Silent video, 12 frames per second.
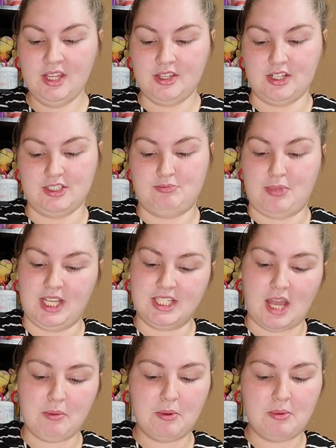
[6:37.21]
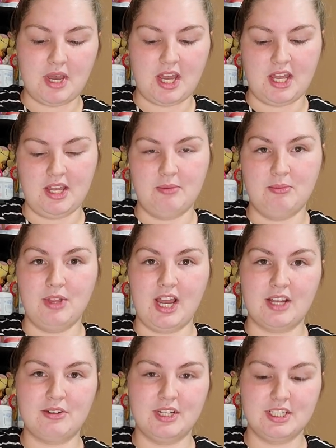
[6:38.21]
There's baked apple pie,
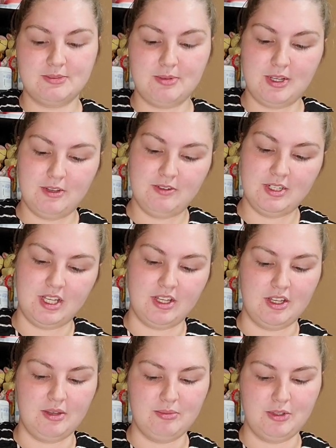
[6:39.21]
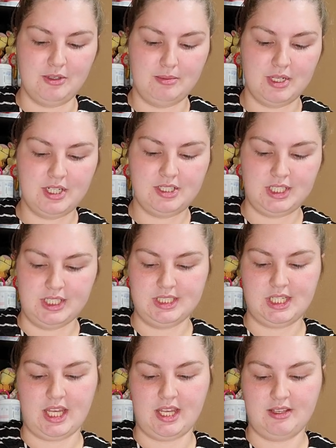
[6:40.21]
black raspberry vanilla, blueberry
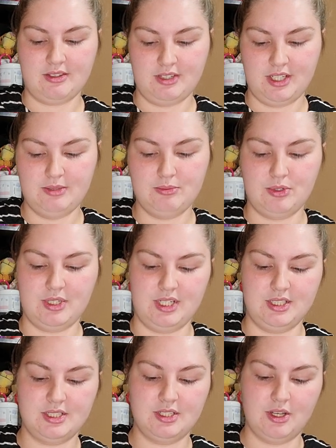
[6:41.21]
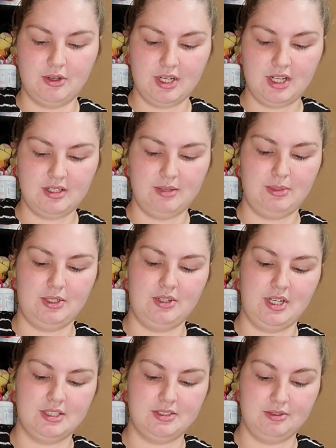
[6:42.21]
cheesecake, clean breeze, coconut
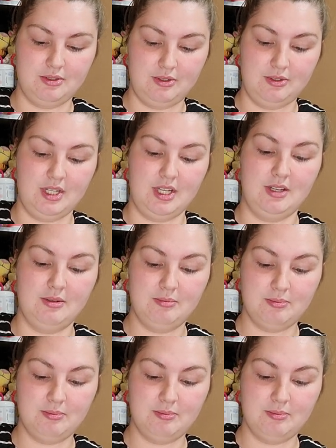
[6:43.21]
lemongrass, Luna,